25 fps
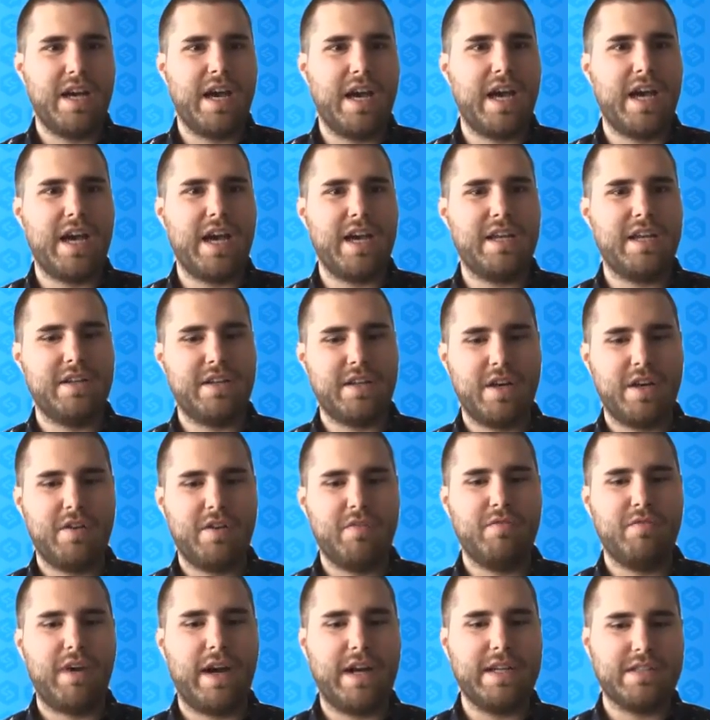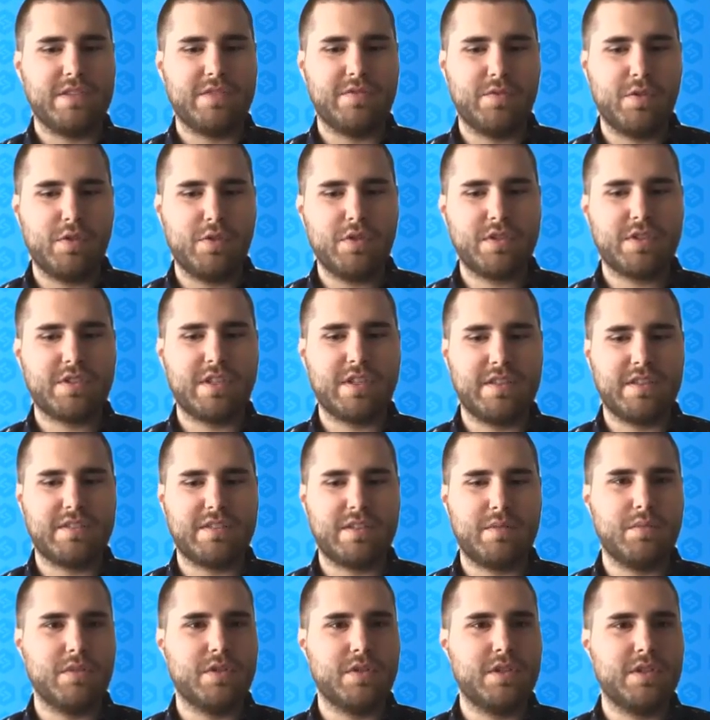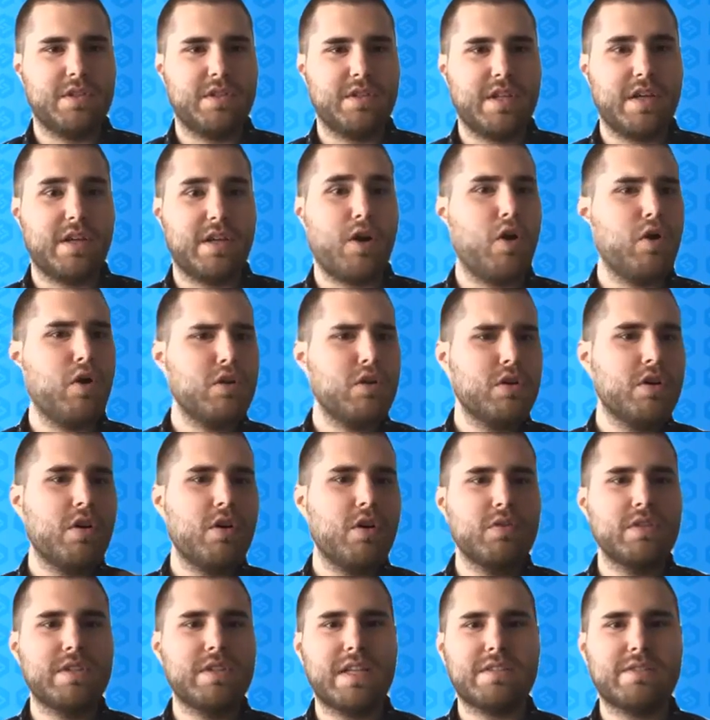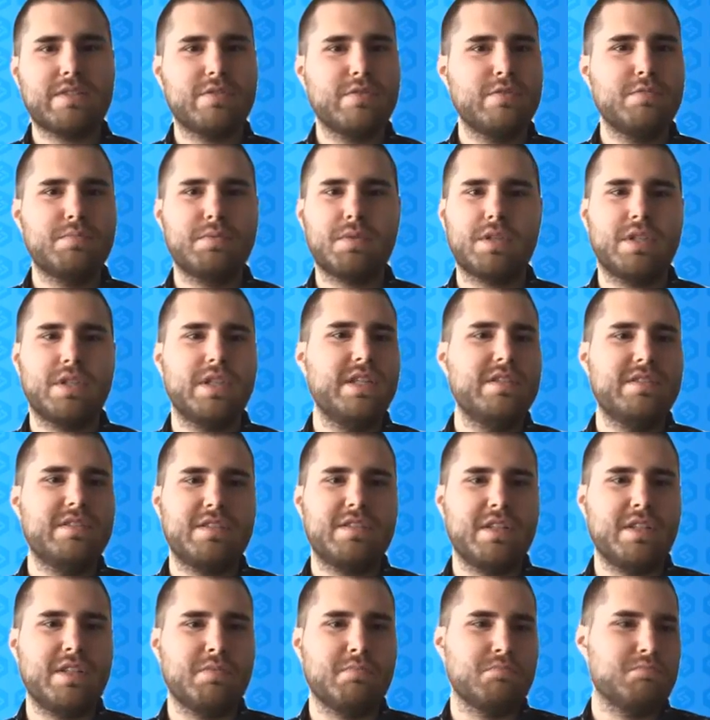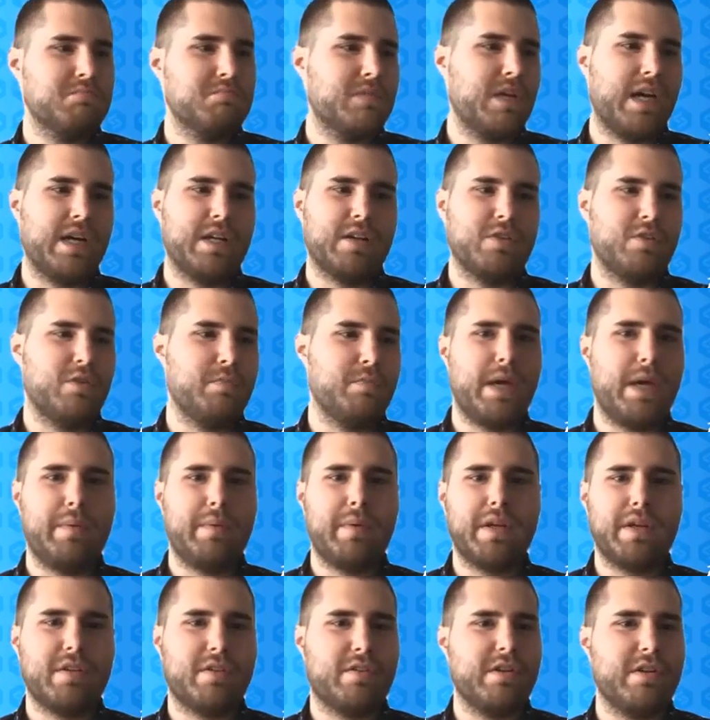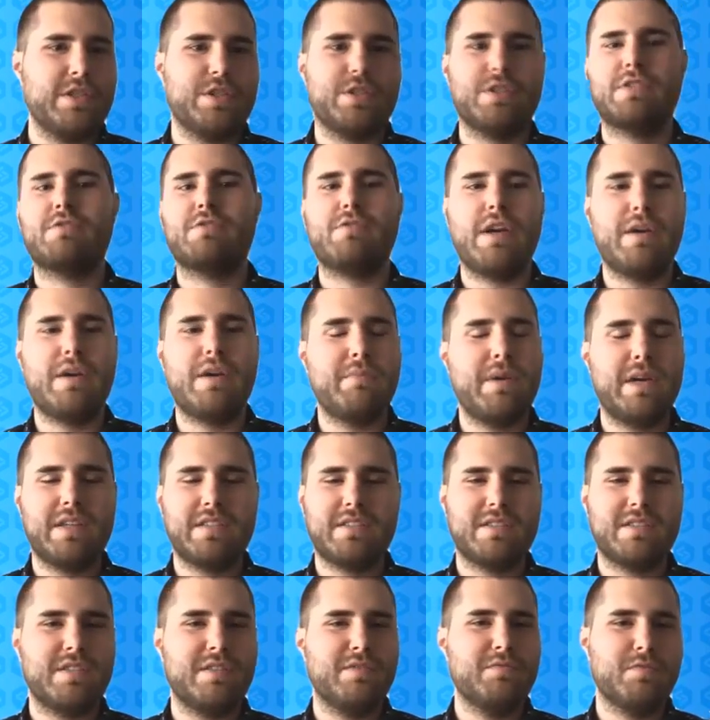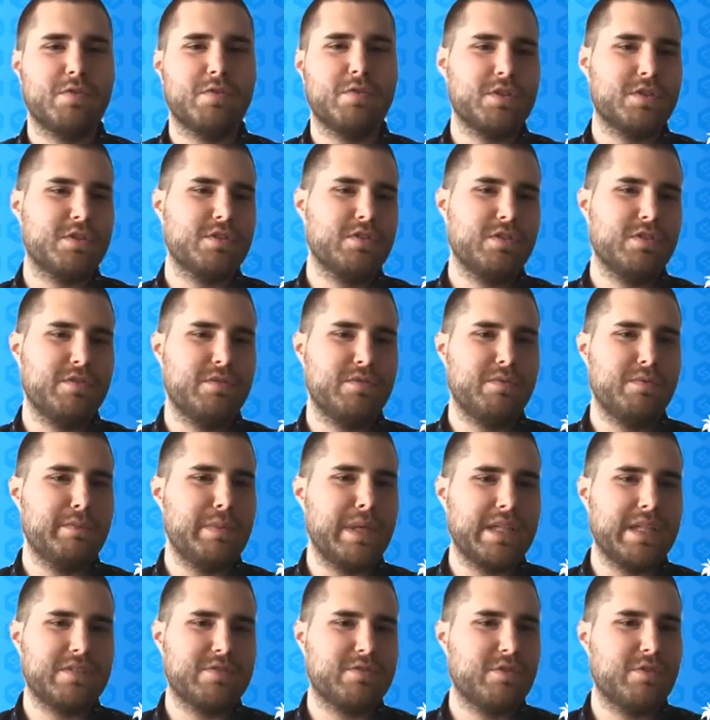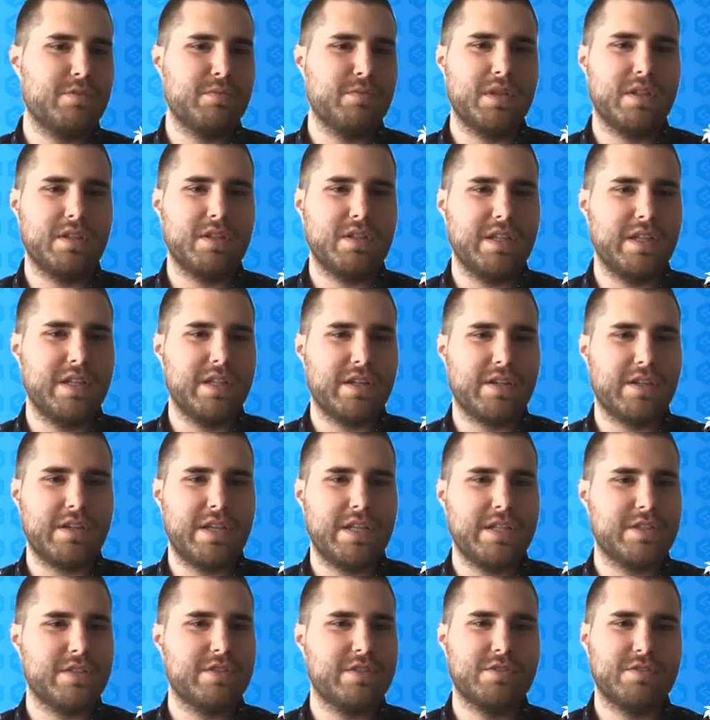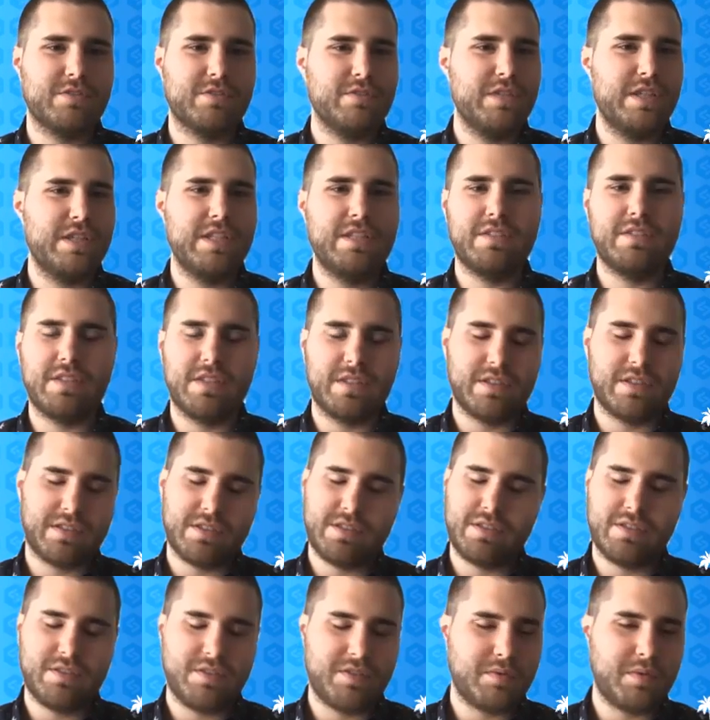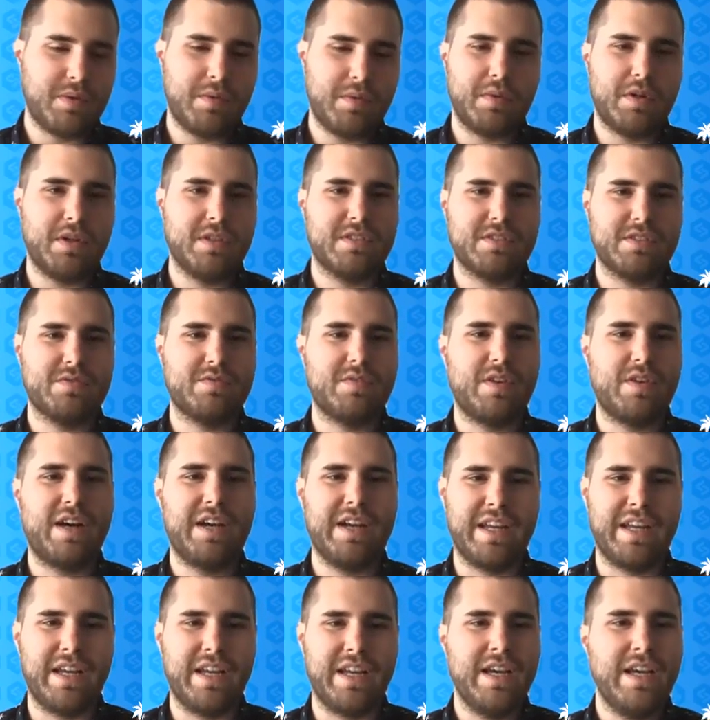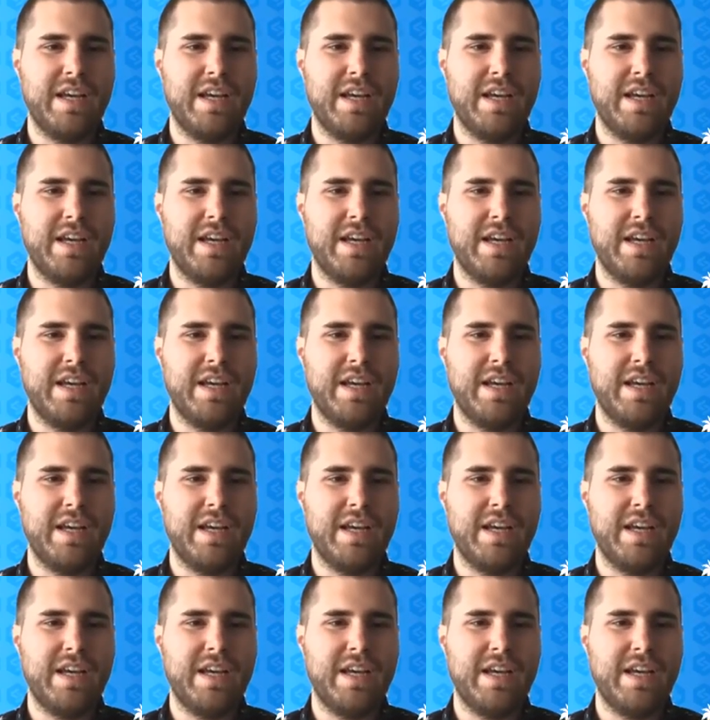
And vice versa, someone could think, oh no, that's super easy. I don't know, payment integration. Stripe makes terminal integration so easy. It's 3 points is fine.